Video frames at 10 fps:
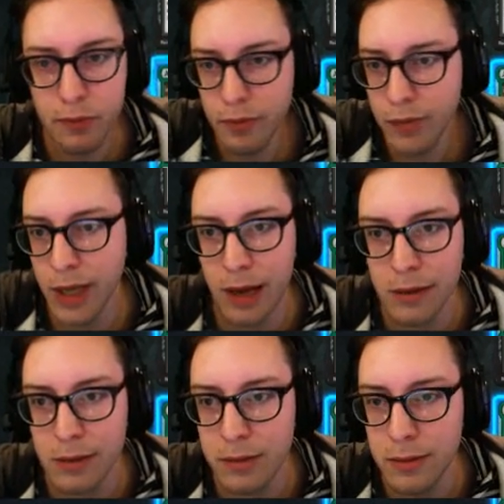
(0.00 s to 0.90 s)
Yeah.
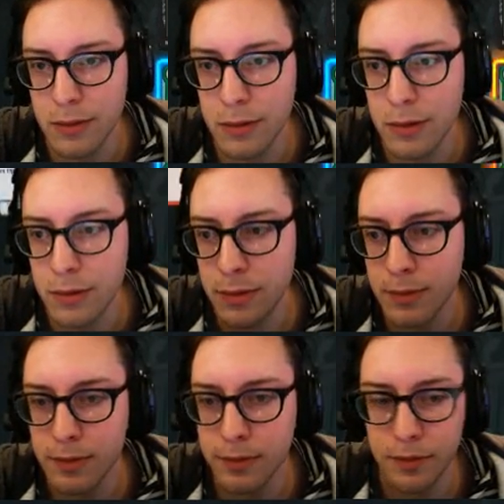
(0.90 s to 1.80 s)

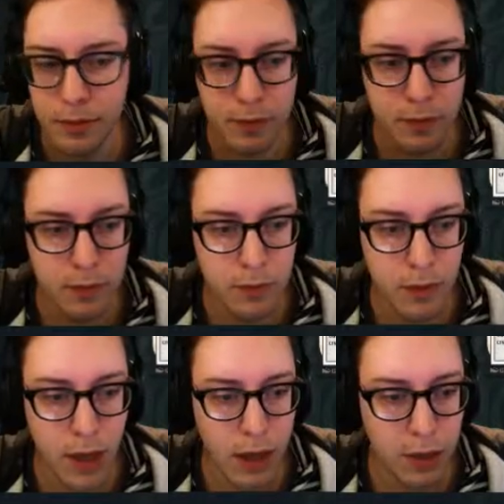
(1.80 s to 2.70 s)
I
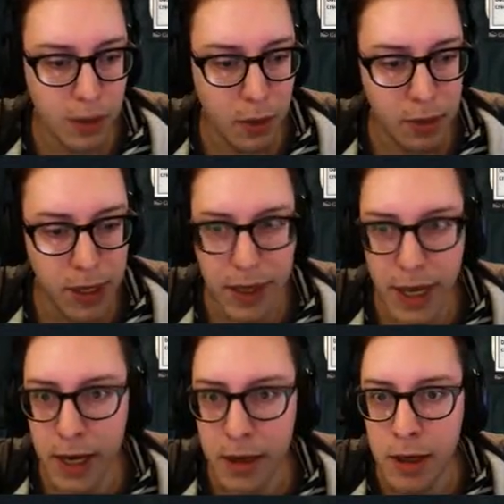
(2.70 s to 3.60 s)
don't think we're playing
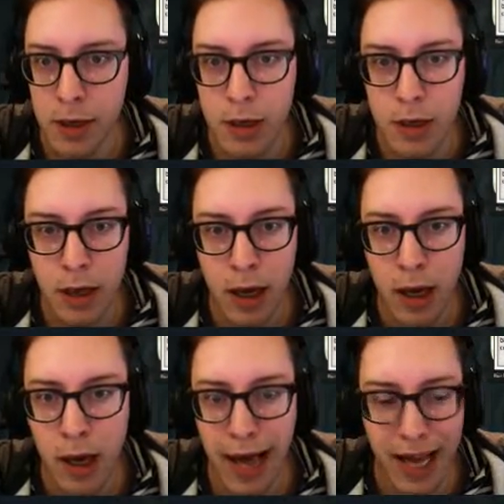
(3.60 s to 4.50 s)
that.
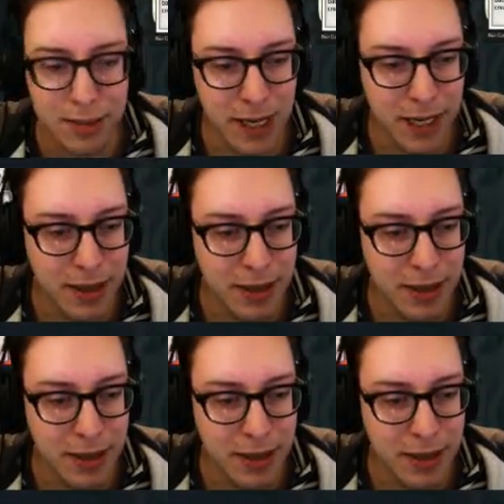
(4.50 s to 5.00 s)
Axebane.